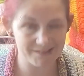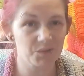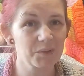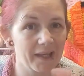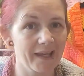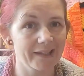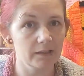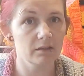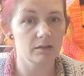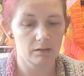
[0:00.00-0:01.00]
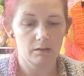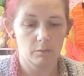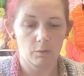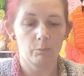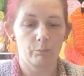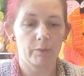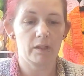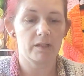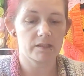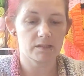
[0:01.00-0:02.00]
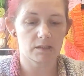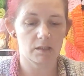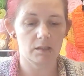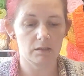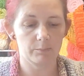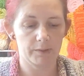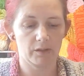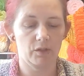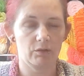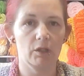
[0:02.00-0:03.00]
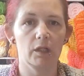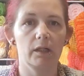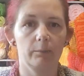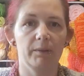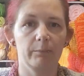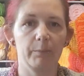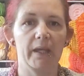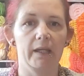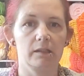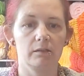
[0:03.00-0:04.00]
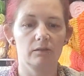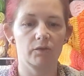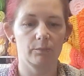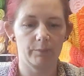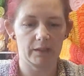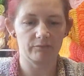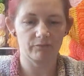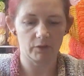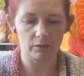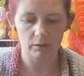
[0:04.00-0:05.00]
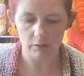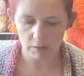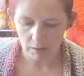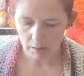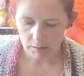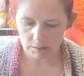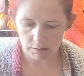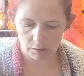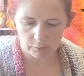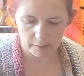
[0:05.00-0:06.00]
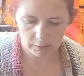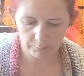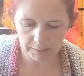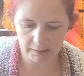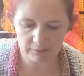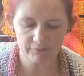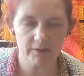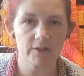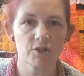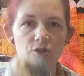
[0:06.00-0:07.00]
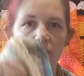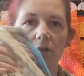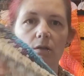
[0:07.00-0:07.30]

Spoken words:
okay, but it is a little bit painful. So I completely finished